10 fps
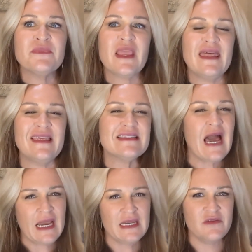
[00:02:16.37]
And that's
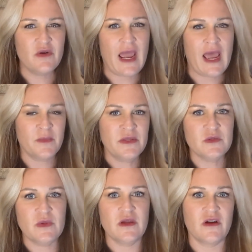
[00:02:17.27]
kind of what happens
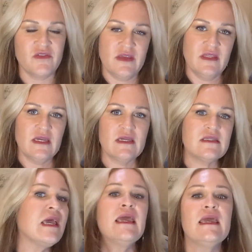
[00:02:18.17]
with our feelings
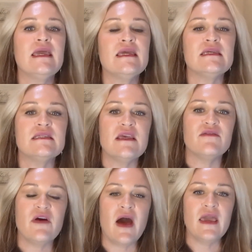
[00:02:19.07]
is
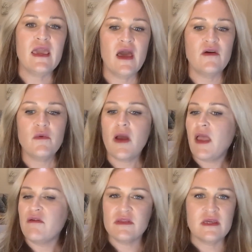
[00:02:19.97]
if I have
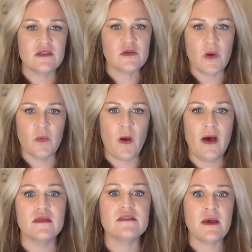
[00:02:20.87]
everything's going
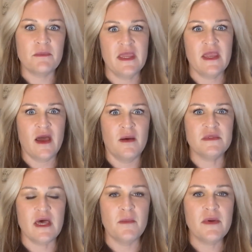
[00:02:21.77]
well, something comes
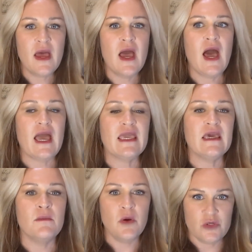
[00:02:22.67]
up, I get
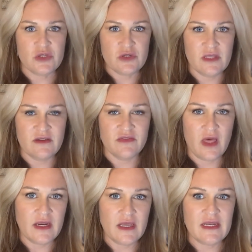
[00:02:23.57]
emotionally
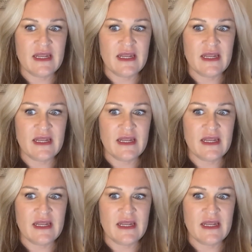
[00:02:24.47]
flooded.